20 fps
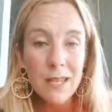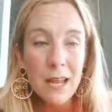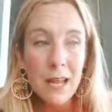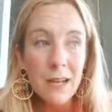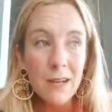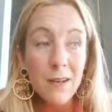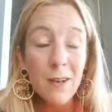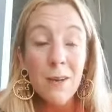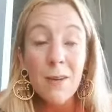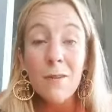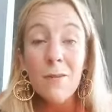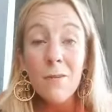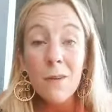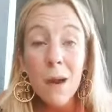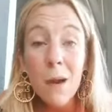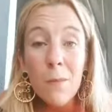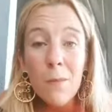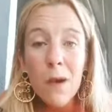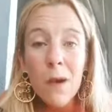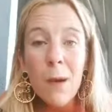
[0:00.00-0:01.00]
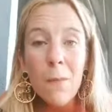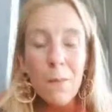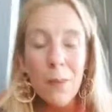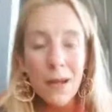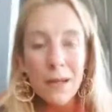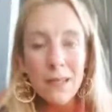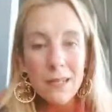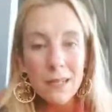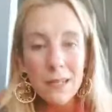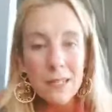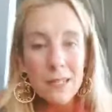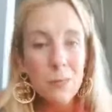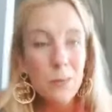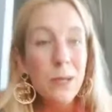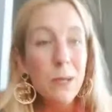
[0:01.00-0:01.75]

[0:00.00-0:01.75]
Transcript: then from abundance.